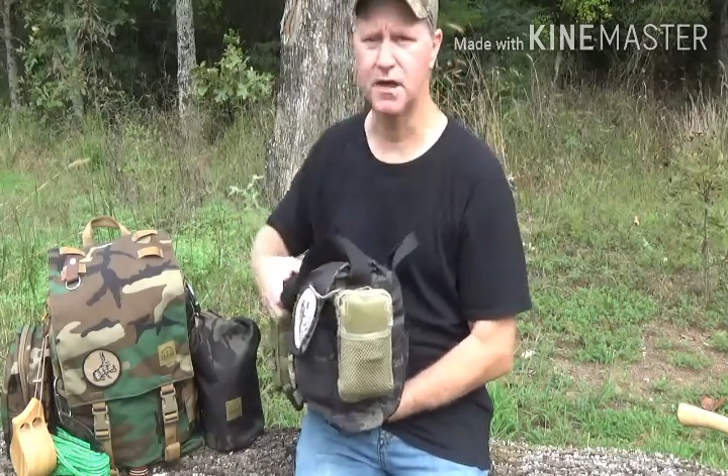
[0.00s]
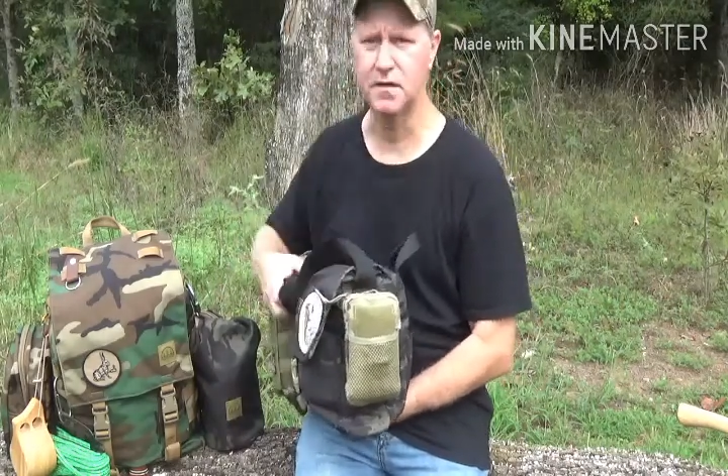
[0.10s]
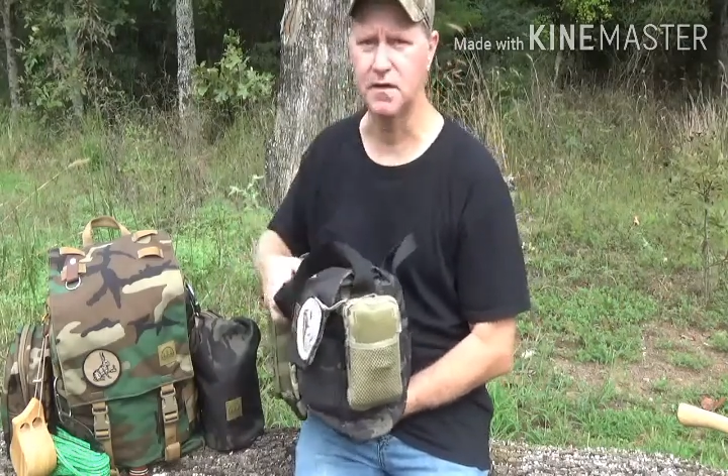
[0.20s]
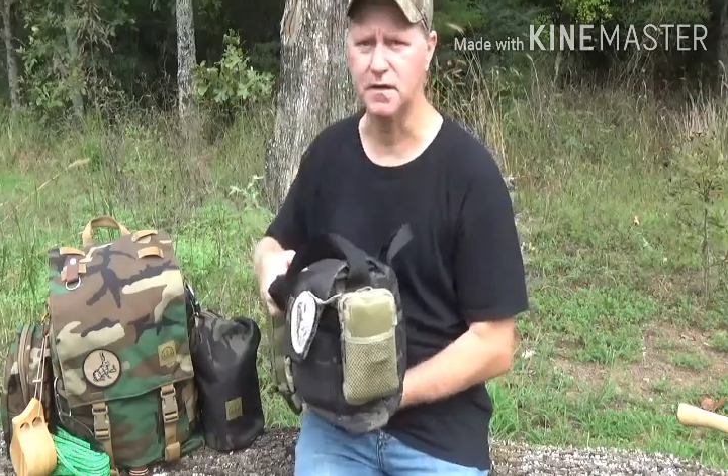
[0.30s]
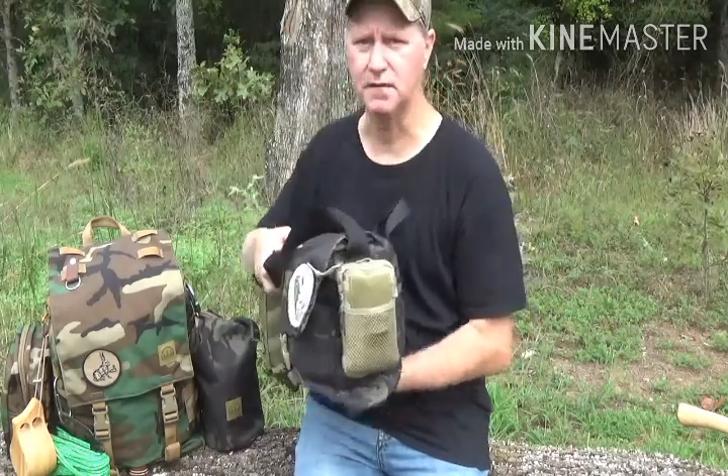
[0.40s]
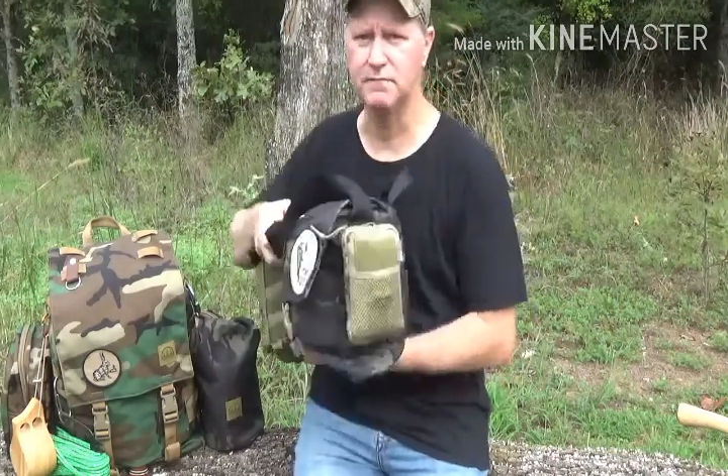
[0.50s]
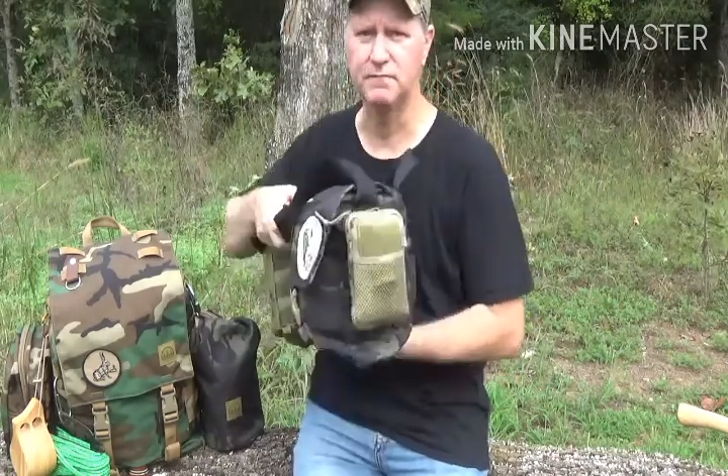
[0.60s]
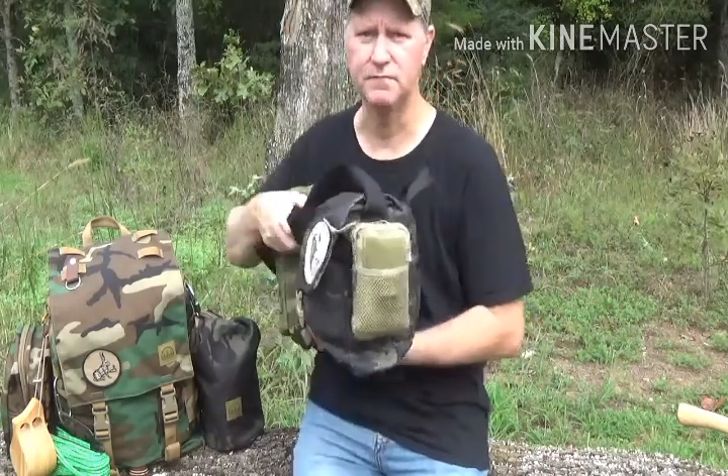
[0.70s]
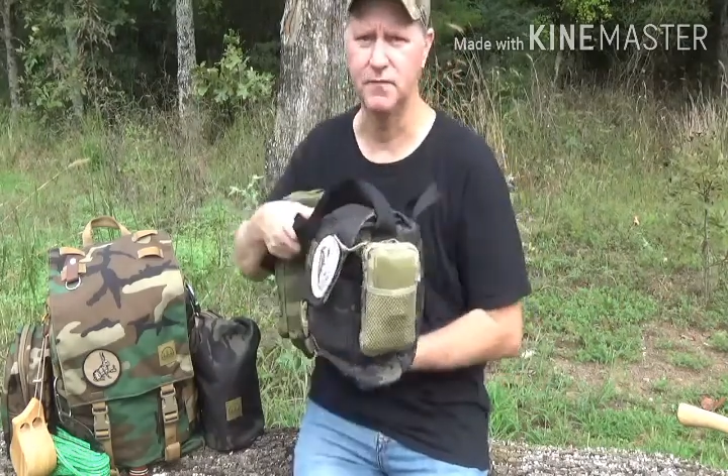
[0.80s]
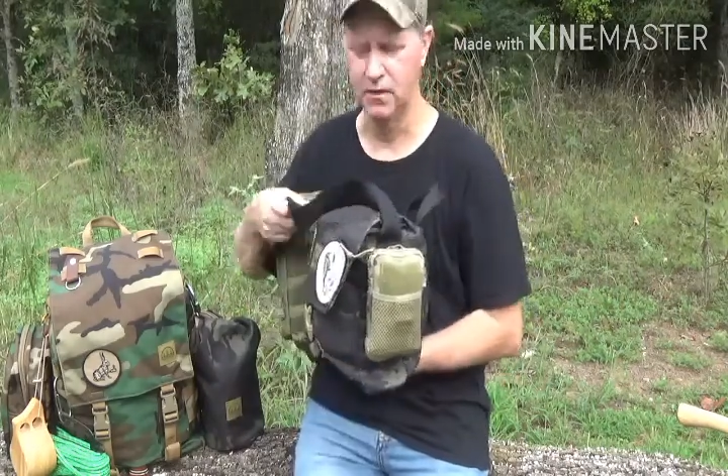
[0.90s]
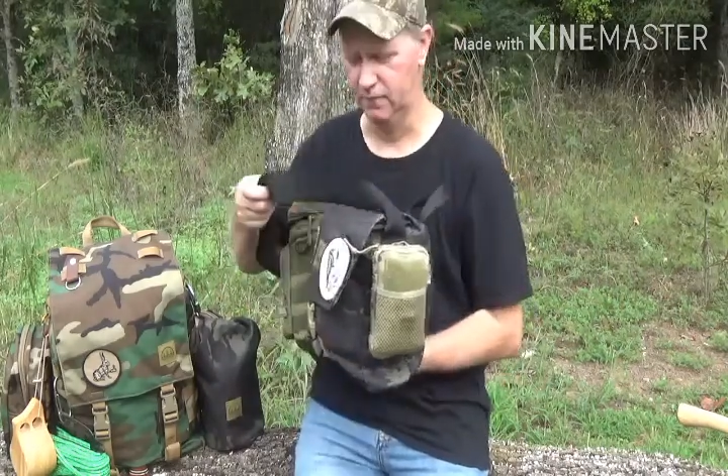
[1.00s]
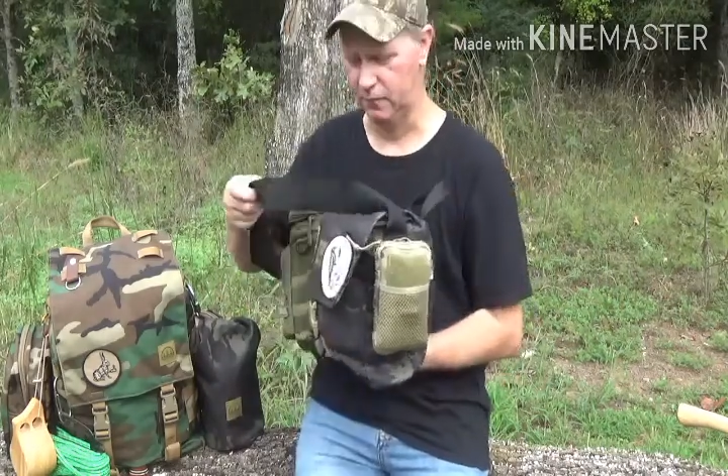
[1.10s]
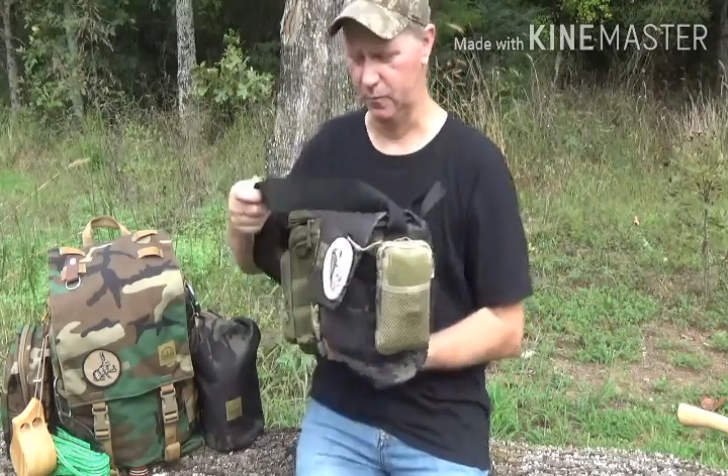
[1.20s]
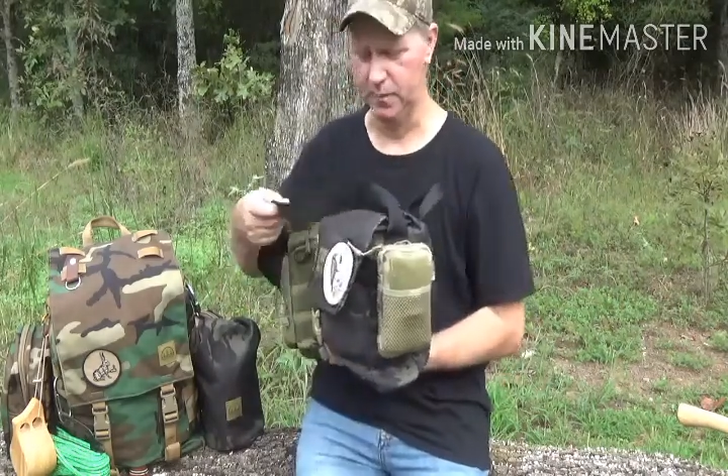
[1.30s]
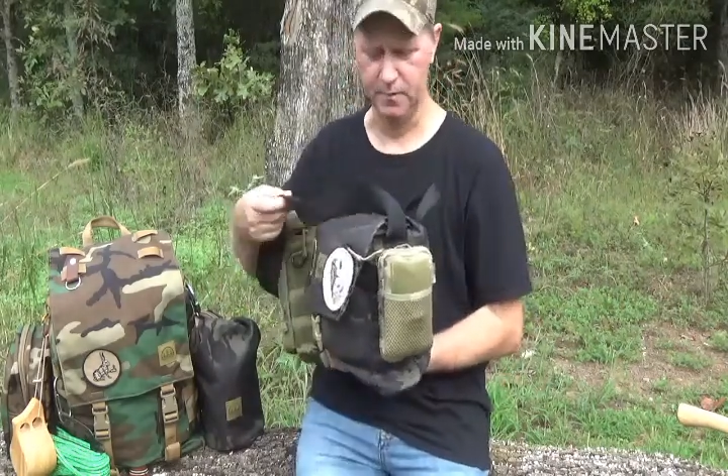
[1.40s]
aid kit
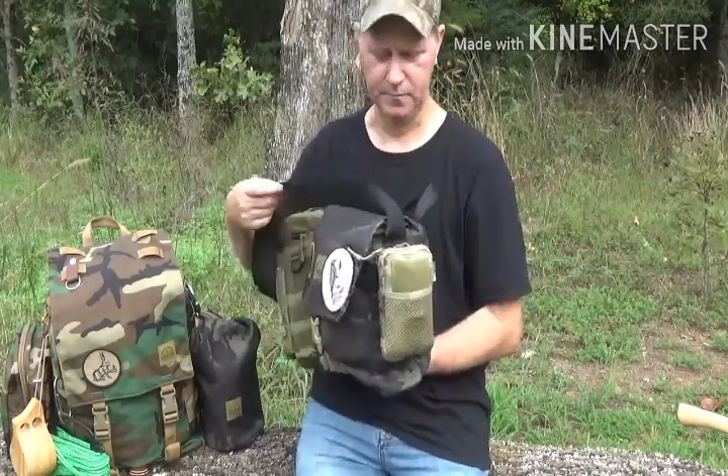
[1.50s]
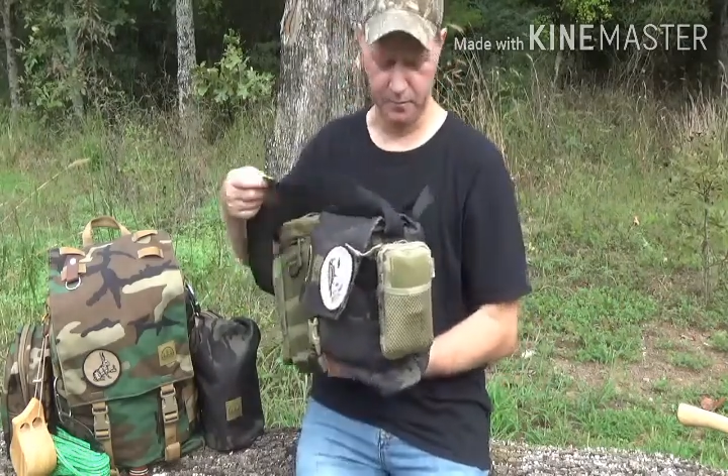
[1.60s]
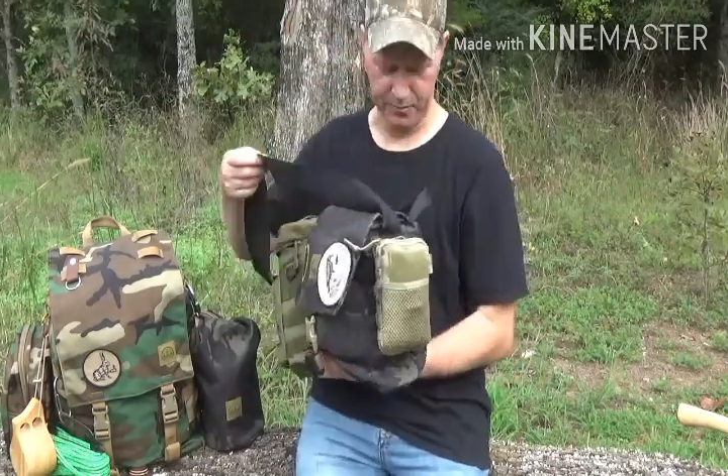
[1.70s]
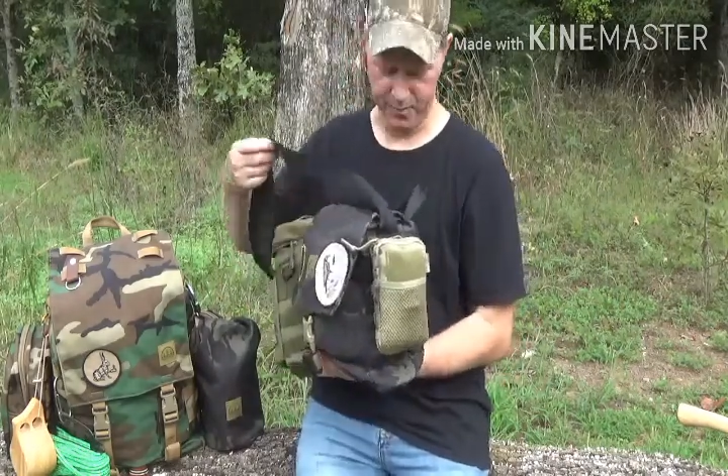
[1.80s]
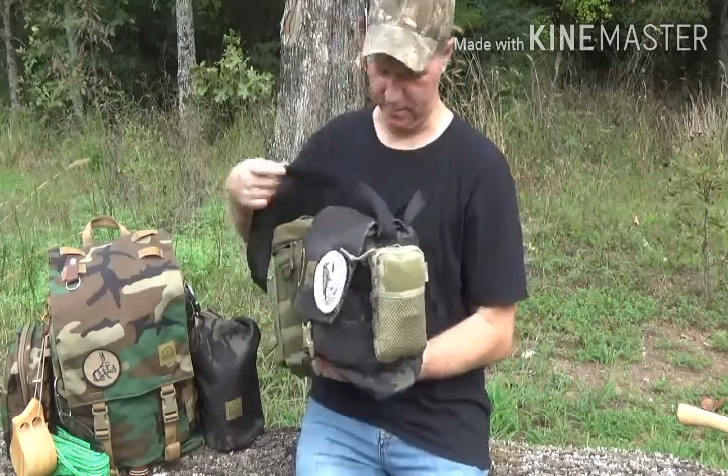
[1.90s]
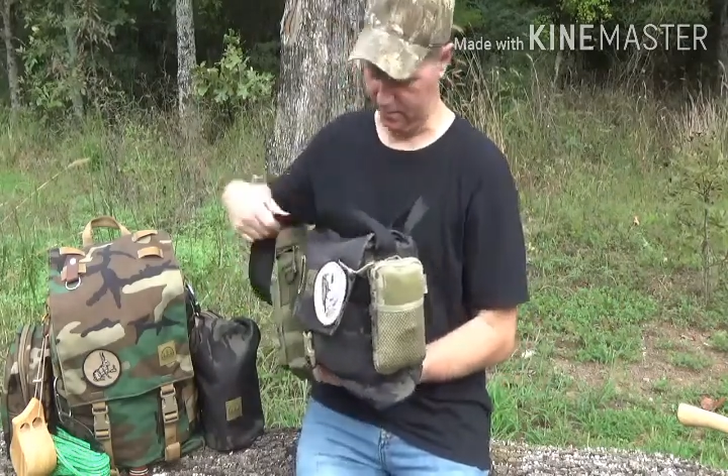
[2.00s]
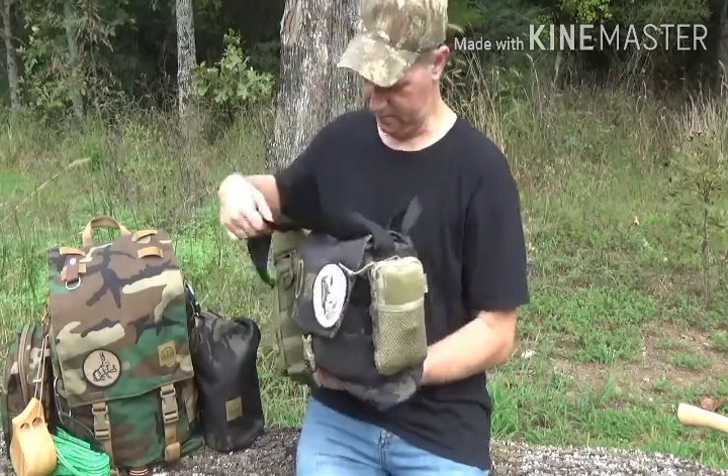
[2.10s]
for being prepared